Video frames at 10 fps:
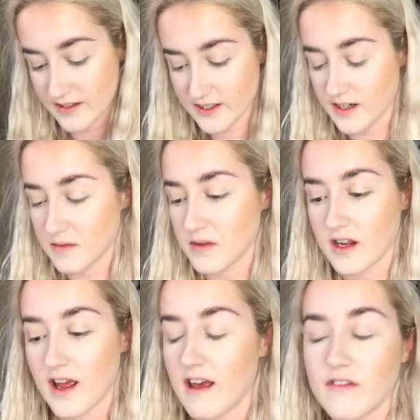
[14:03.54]
in the sun, I'm
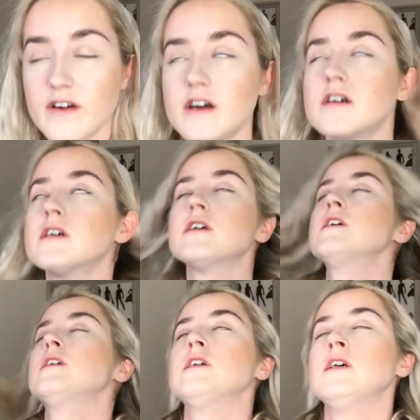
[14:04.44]
like, F it.
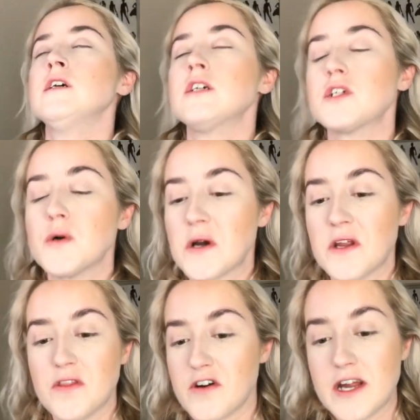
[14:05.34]

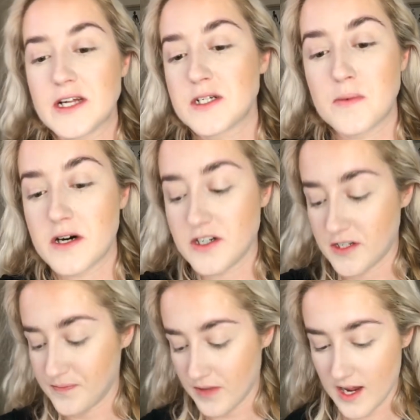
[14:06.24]
Soaking in the rays,
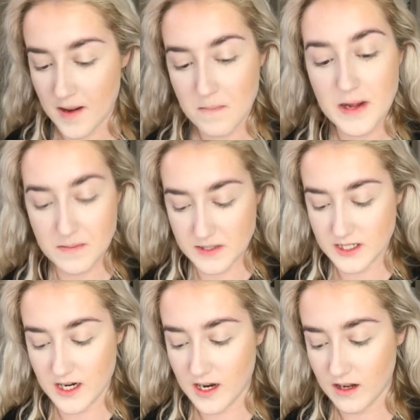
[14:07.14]
but yeah, big
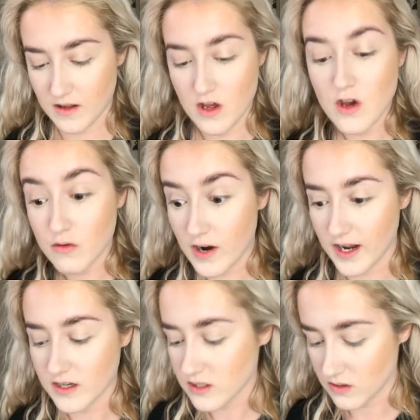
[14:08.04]
mistake.
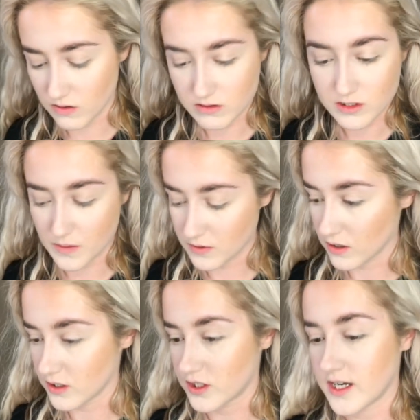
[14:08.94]
Right, so stop
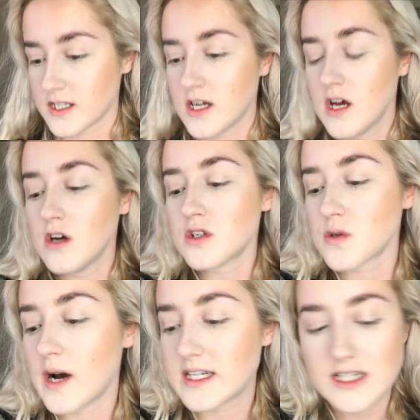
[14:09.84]
talking, Jess.
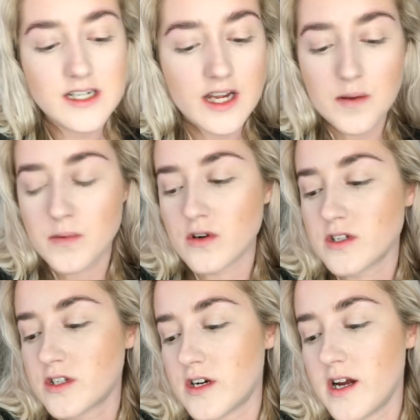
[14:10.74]
So I didn't get a
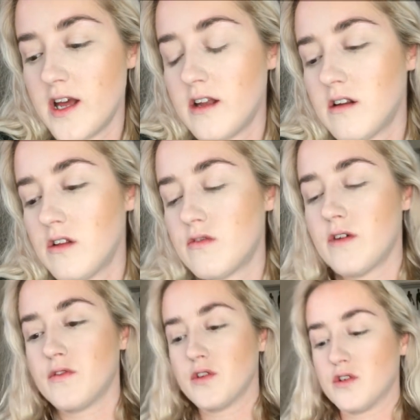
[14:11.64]
bronzer in the
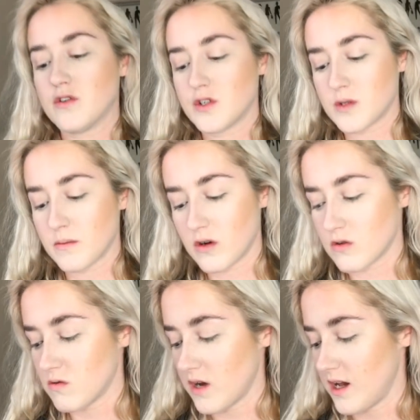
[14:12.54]
Revolution order, so I'm gonna
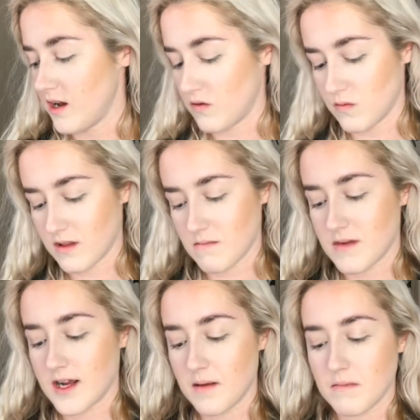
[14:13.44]
go ahead with
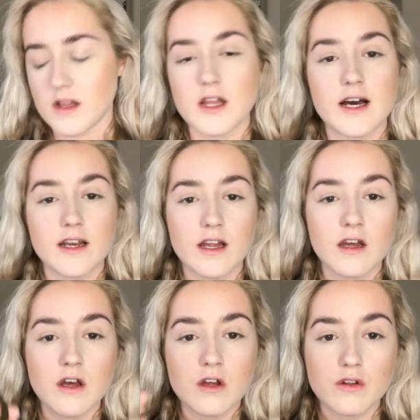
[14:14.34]
my Milani
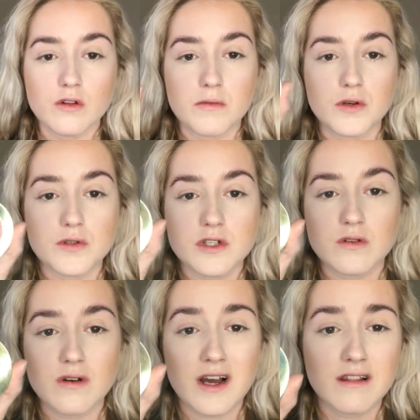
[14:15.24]

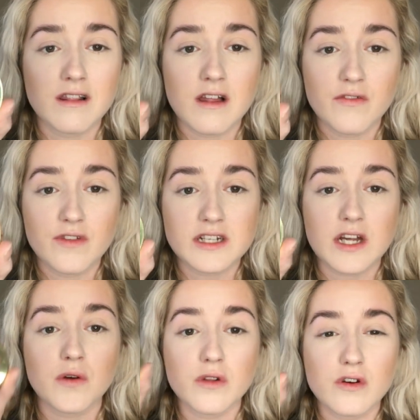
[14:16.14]
Luminoso. I love this.
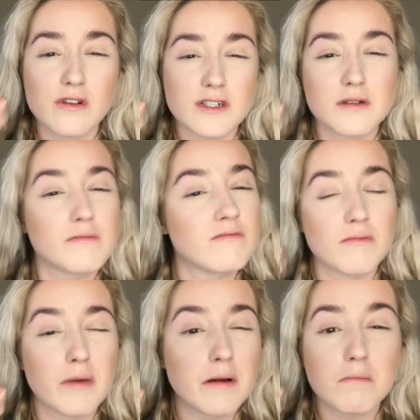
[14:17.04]
I only got this
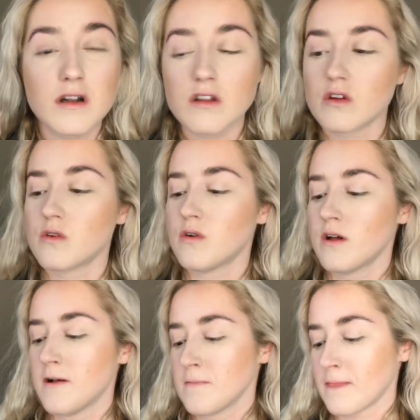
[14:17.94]
about a month ago.